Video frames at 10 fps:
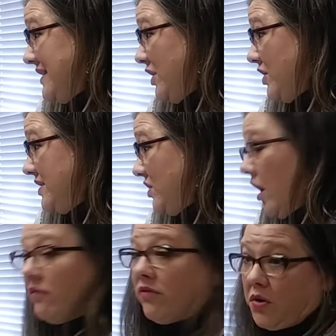a good
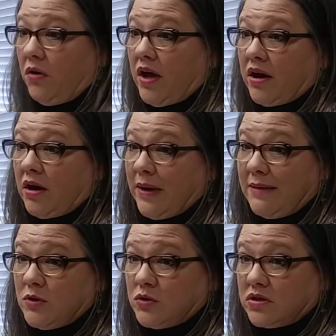start. Roko got hurt by
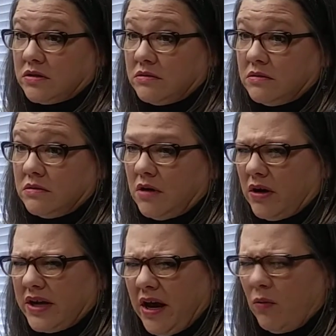a moose. Or
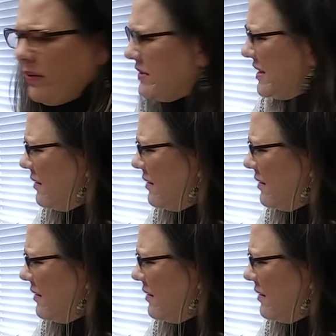what was it, a